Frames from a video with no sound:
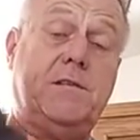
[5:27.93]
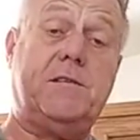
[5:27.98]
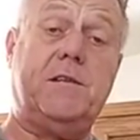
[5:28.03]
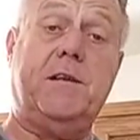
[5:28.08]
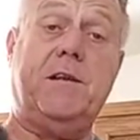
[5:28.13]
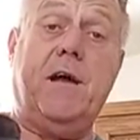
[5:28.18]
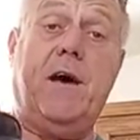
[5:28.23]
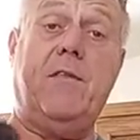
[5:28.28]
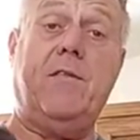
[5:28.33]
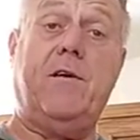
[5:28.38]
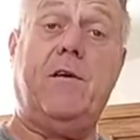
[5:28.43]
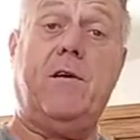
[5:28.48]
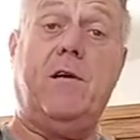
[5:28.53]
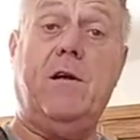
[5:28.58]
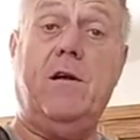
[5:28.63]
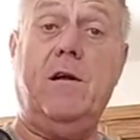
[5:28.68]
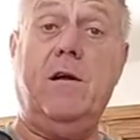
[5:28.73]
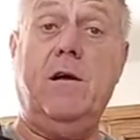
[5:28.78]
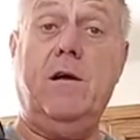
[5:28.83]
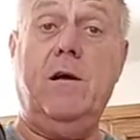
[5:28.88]
another
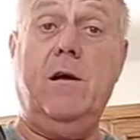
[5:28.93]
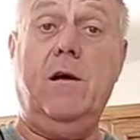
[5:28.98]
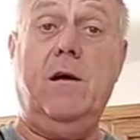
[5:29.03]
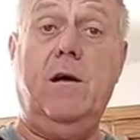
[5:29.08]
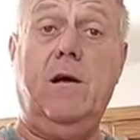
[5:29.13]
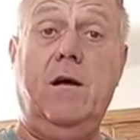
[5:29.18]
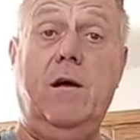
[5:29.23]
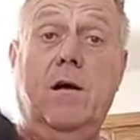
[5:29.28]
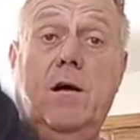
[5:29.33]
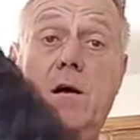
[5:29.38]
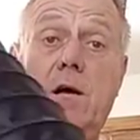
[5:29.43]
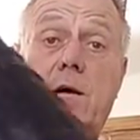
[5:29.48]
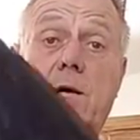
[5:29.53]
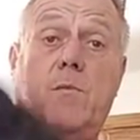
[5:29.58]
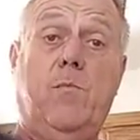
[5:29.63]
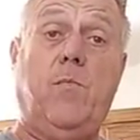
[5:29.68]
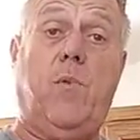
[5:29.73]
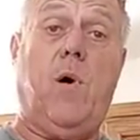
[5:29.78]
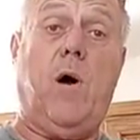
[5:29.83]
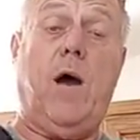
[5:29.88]

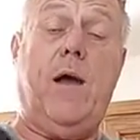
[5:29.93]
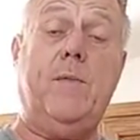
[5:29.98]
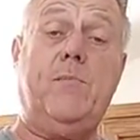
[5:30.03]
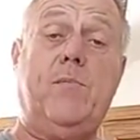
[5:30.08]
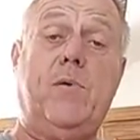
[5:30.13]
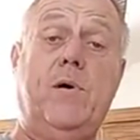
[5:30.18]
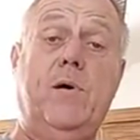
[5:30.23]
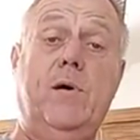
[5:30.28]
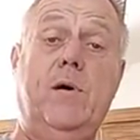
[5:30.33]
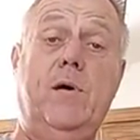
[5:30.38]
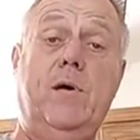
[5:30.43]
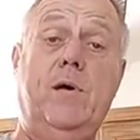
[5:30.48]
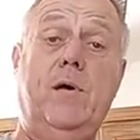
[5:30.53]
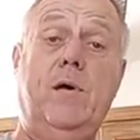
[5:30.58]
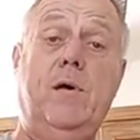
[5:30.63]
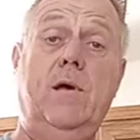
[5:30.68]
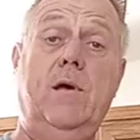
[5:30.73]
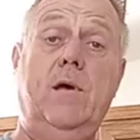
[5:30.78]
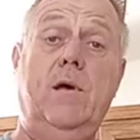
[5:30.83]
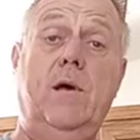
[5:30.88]
pipe,
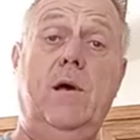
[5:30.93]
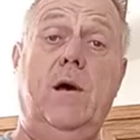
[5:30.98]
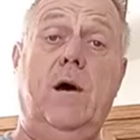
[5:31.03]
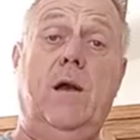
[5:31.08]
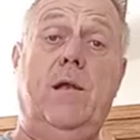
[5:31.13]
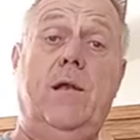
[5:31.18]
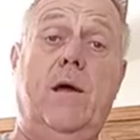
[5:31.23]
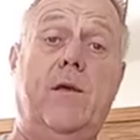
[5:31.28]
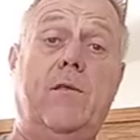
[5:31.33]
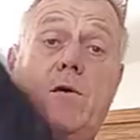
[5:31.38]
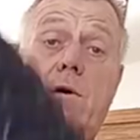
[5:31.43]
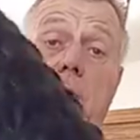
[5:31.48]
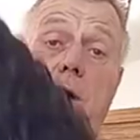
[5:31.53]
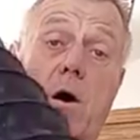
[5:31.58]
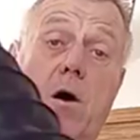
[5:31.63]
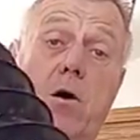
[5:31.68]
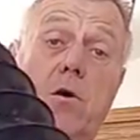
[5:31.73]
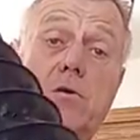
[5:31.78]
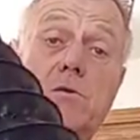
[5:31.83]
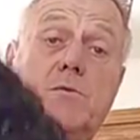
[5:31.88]
another
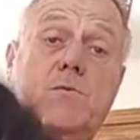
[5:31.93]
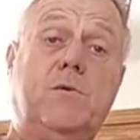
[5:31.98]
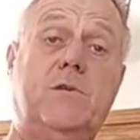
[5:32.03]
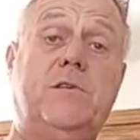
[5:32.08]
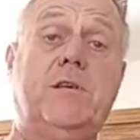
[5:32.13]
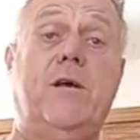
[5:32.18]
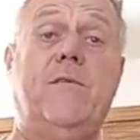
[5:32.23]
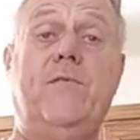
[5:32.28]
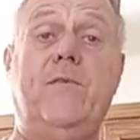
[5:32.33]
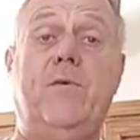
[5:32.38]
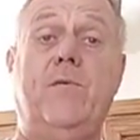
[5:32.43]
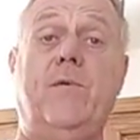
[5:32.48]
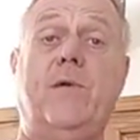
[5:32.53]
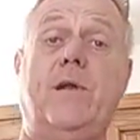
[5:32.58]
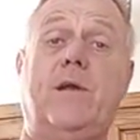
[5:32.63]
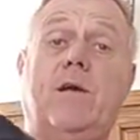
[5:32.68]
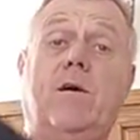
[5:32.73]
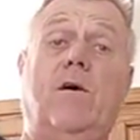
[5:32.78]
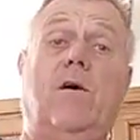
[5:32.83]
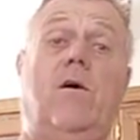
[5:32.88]
hose, whichever you
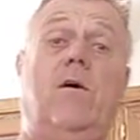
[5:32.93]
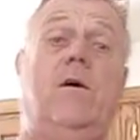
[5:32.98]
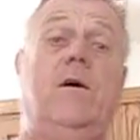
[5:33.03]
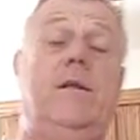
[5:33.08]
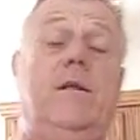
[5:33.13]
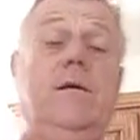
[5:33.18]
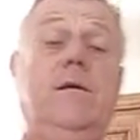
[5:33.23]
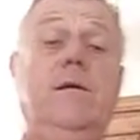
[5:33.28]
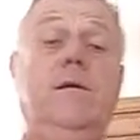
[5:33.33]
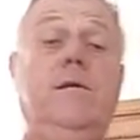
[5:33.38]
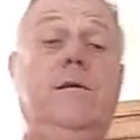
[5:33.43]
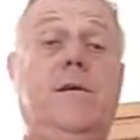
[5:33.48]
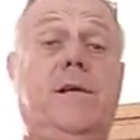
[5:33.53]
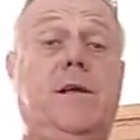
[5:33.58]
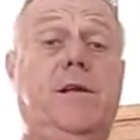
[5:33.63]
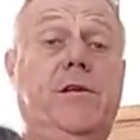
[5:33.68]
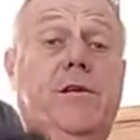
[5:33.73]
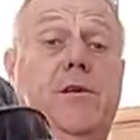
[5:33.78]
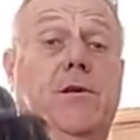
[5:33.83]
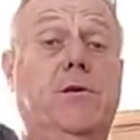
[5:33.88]
want to call it. You
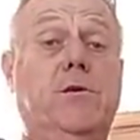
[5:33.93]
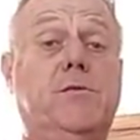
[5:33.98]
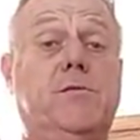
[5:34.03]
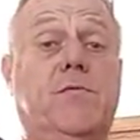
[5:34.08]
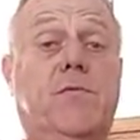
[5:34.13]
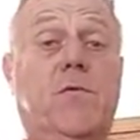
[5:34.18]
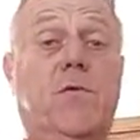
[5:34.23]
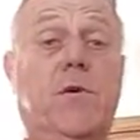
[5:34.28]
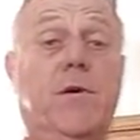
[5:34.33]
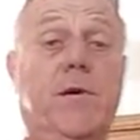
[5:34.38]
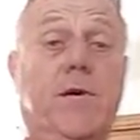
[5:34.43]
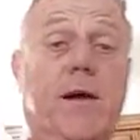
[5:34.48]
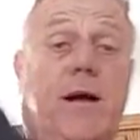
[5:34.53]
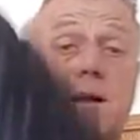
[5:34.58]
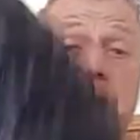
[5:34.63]
can use for your